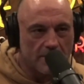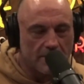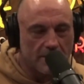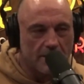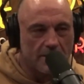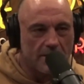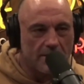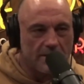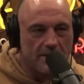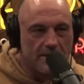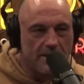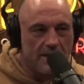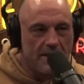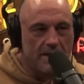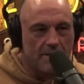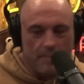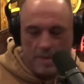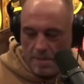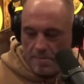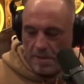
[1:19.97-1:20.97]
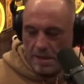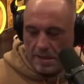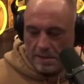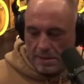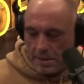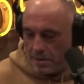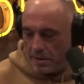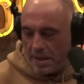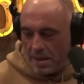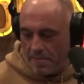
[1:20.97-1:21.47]
That's how mm-hmm. they sneak them in, because
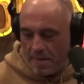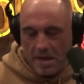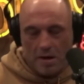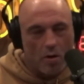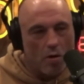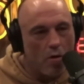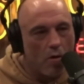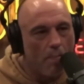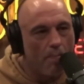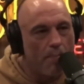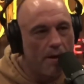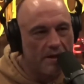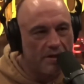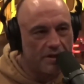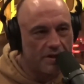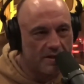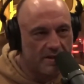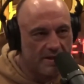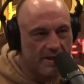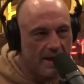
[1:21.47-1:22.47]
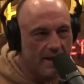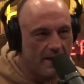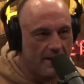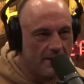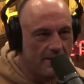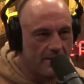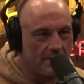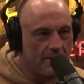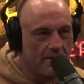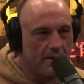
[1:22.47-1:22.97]
they they make a whole bunch of studies.
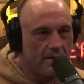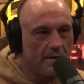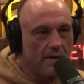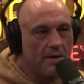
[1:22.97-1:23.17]
Yeah,